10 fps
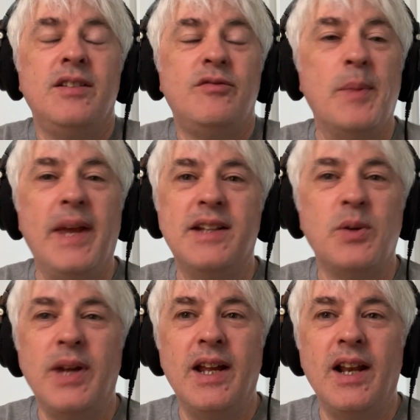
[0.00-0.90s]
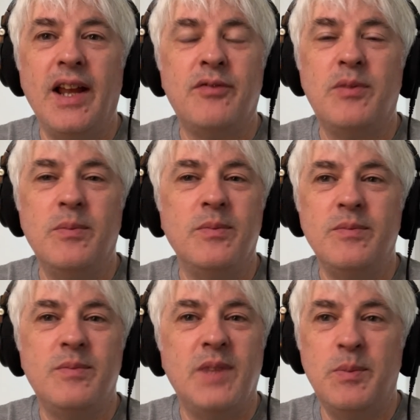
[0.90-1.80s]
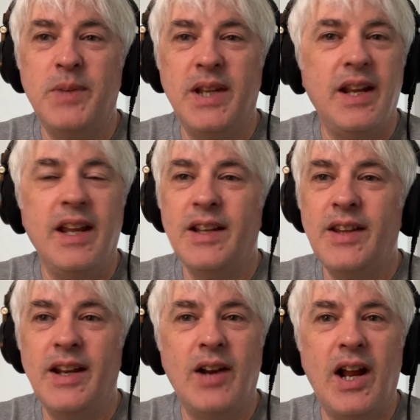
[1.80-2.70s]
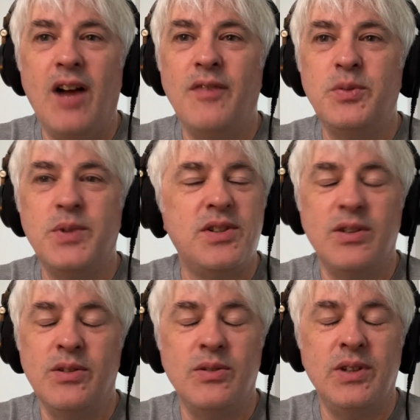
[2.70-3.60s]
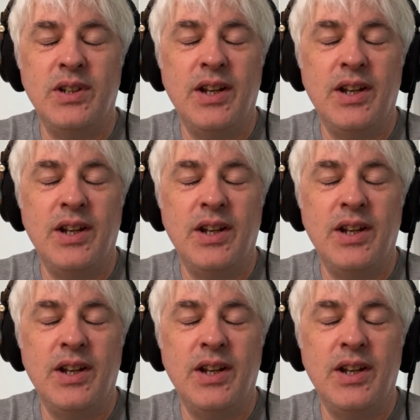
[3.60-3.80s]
from ear to ear, from at the beginning, and then afterwards too.